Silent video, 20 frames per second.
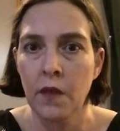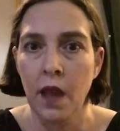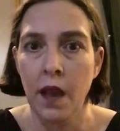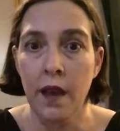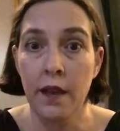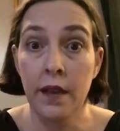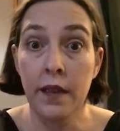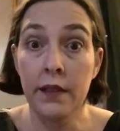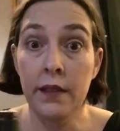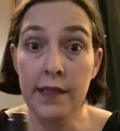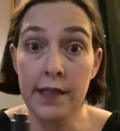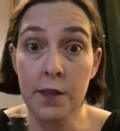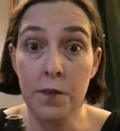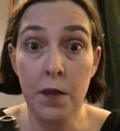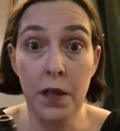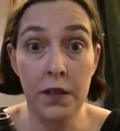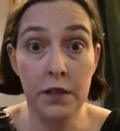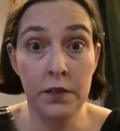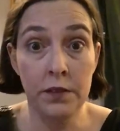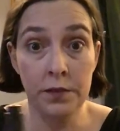I like the
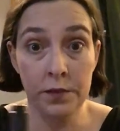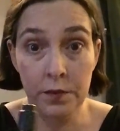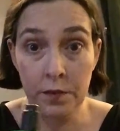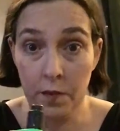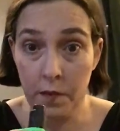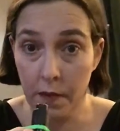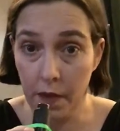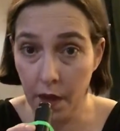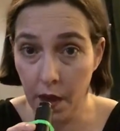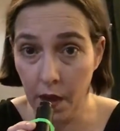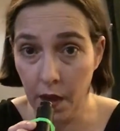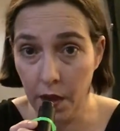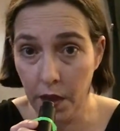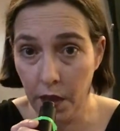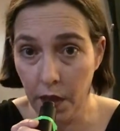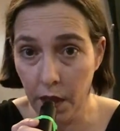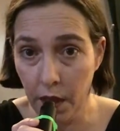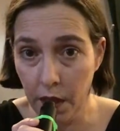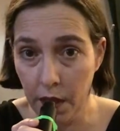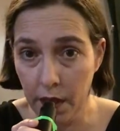smell.
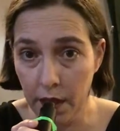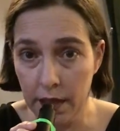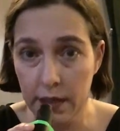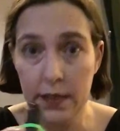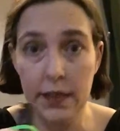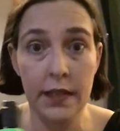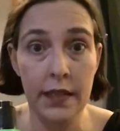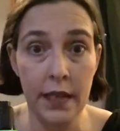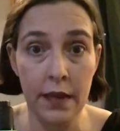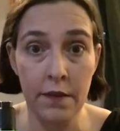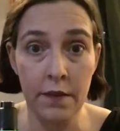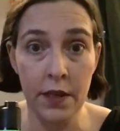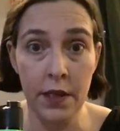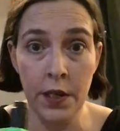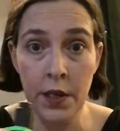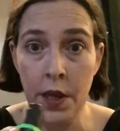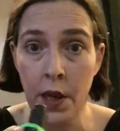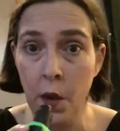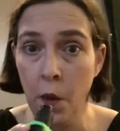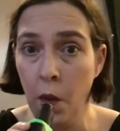Let's give it
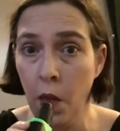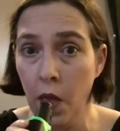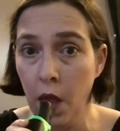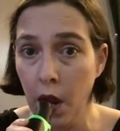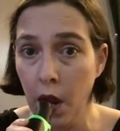a go.